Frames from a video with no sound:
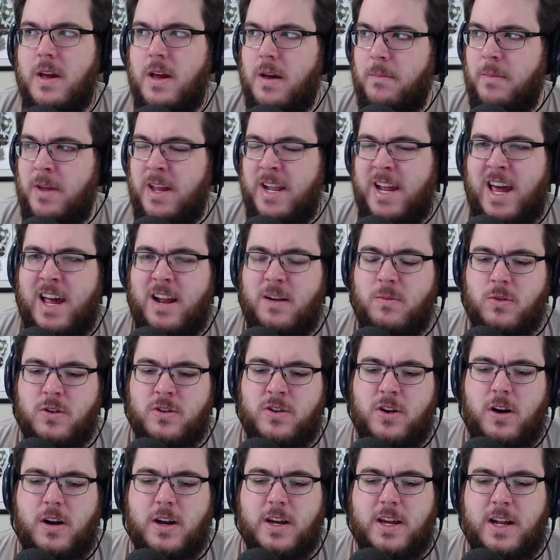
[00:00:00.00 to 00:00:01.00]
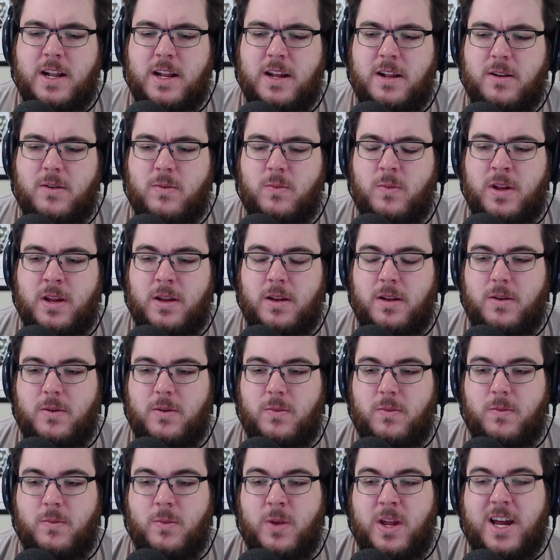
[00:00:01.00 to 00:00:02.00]
Me and Adam were talking, and we
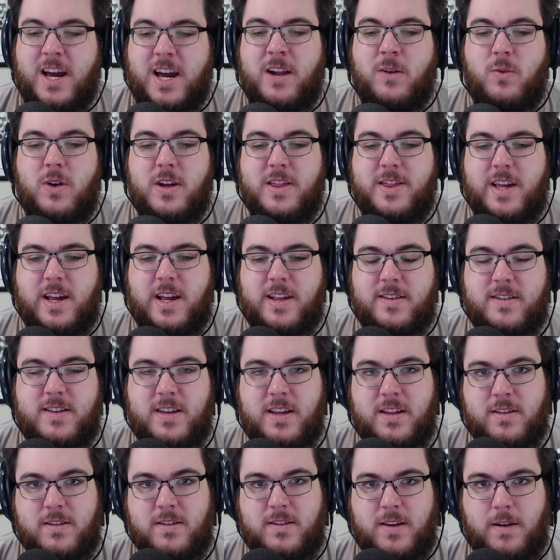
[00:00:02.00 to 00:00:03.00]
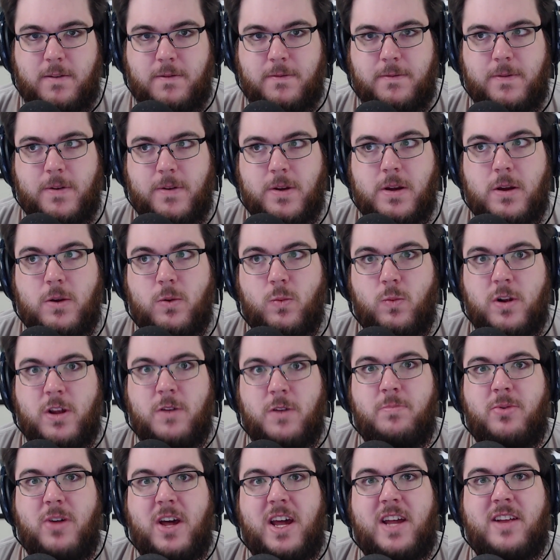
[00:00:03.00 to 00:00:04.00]
kind of want that sense of when you
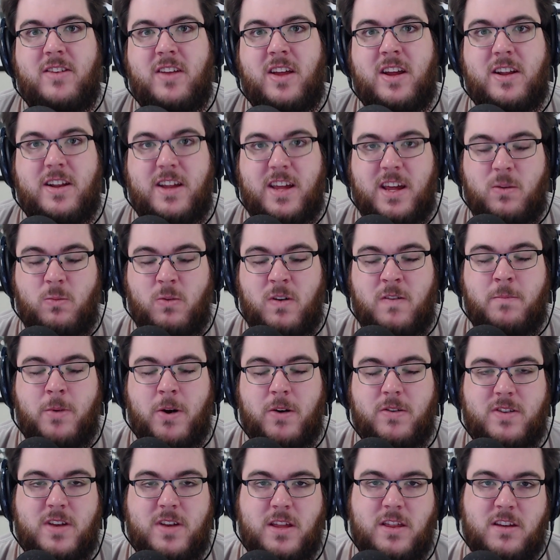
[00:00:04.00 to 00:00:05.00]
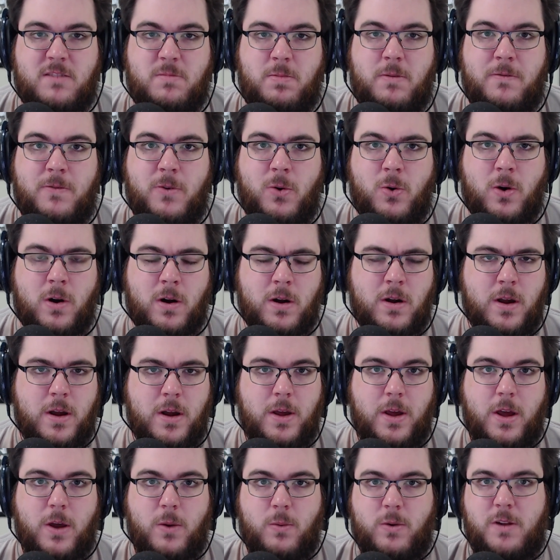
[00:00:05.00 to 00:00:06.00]
play D&D, and we've both said this before,
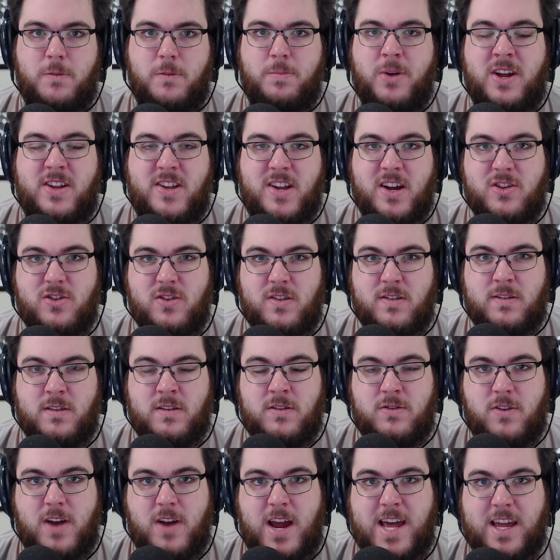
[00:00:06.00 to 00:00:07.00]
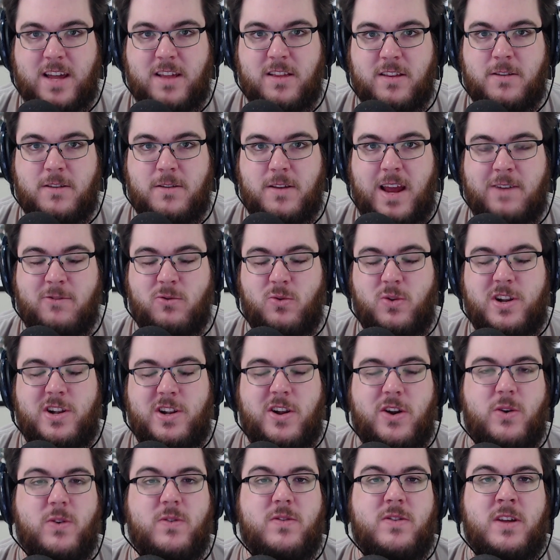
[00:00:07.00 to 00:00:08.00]
when you play Dungeons and Dragons, everyone
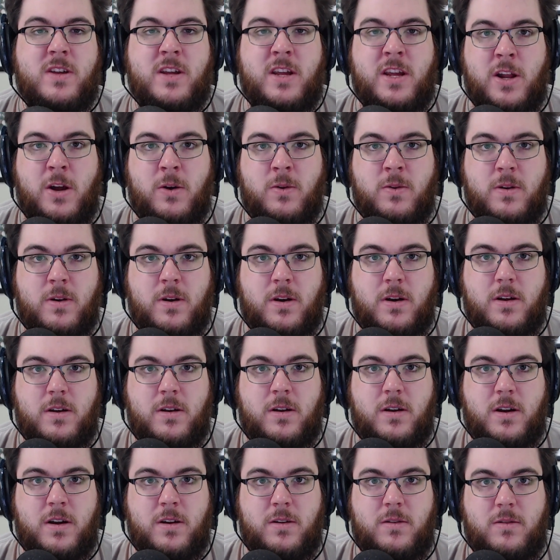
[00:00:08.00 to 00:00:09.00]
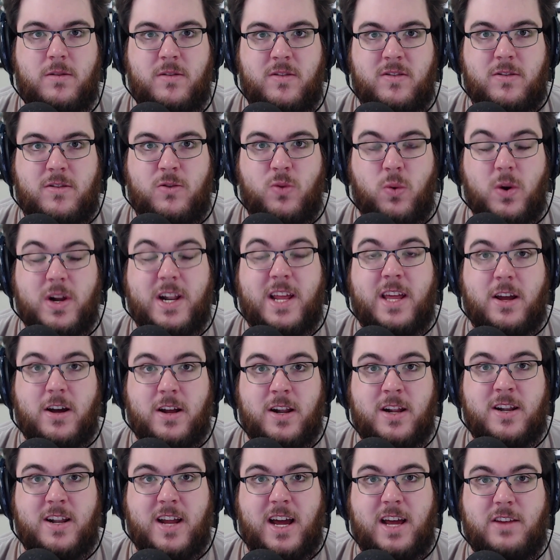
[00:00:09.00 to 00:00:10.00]
knows that, a 20 on
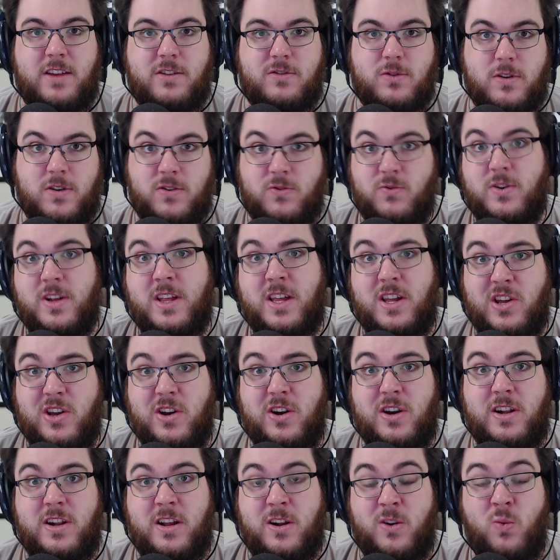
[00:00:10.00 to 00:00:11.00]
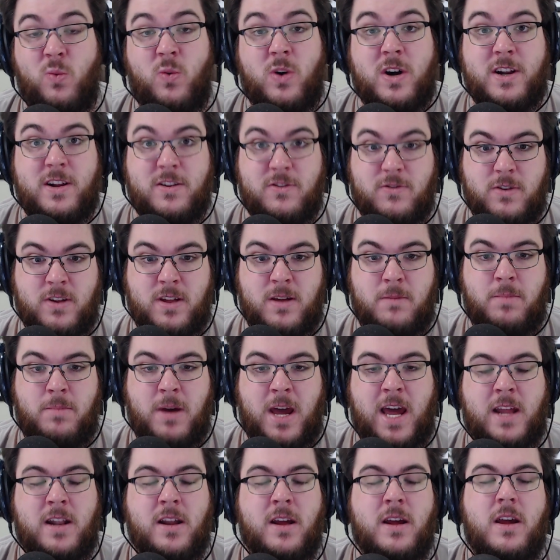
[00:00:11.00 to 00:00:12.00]
a dice roll is really good and a 1 is really
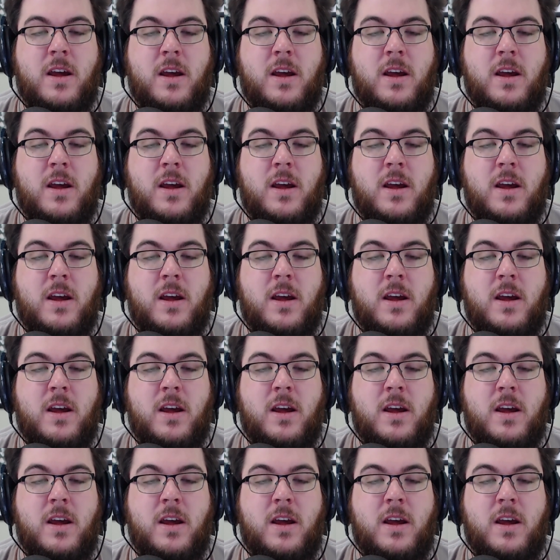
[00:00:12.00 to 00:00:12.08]
bad.